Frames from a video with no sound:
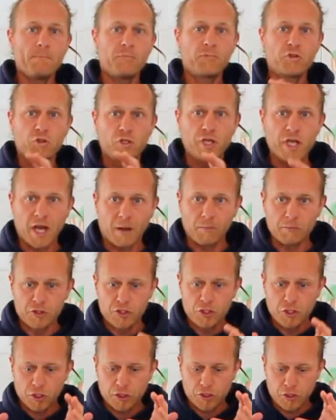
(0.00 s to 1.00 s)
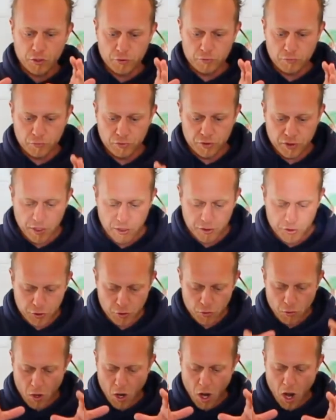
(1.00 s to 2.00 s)
Today I'm just going to teach
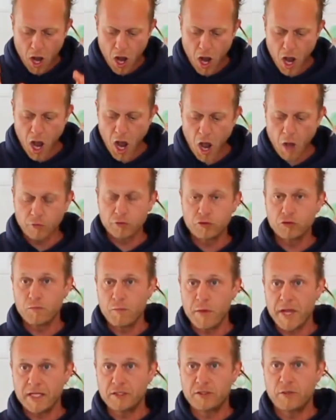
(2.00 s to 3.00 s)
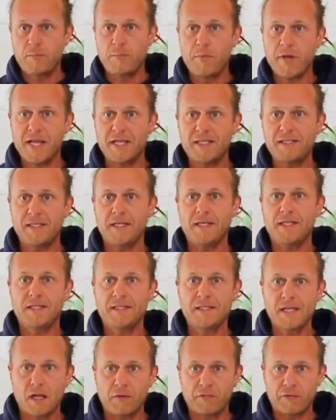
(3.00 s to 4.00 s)
you how to make the paste
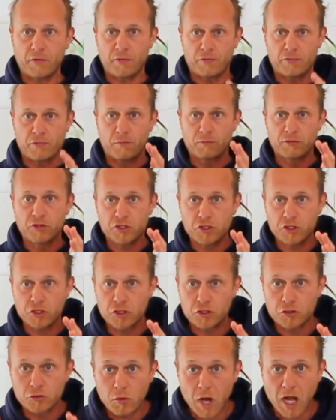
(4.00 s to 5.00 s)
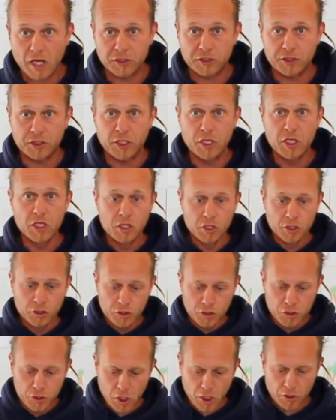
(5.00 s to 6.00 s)
itself from scratch,
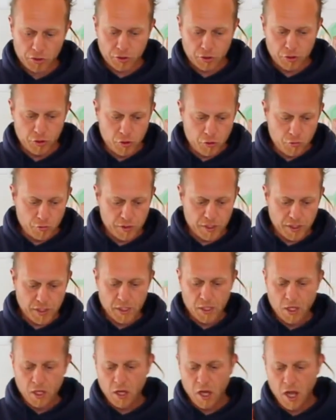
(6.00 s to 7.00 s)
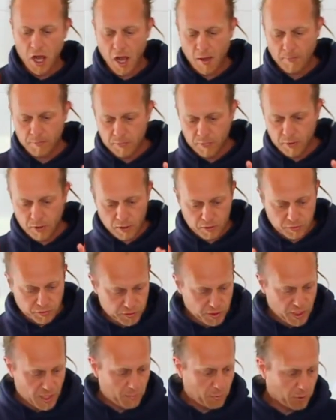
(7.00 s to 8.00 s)
just using
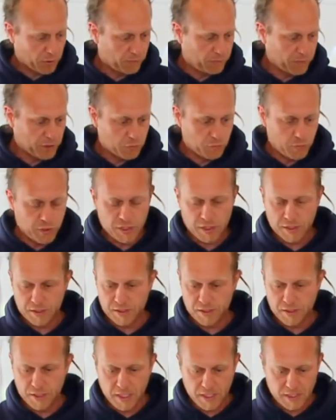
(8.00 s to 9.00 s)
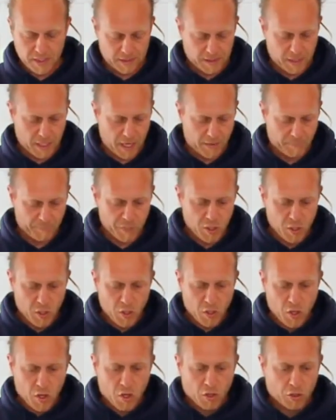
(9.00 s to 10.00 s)
the amount of ingredients needed here.
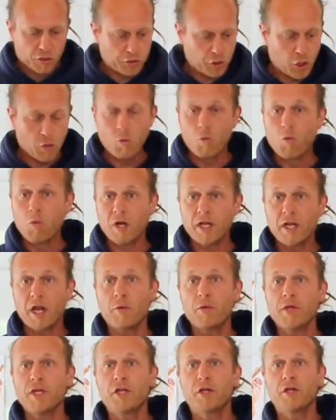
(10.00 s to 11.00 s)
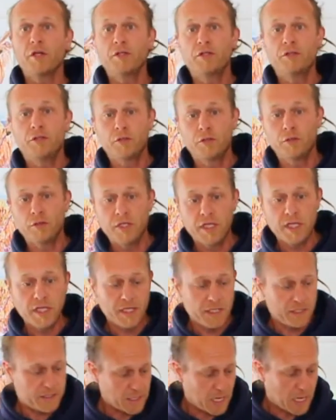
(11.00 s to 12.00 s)
So what are we going to
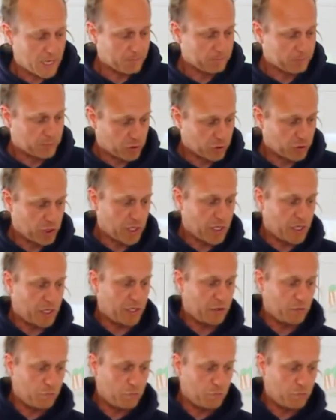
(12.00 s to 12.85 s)
need today?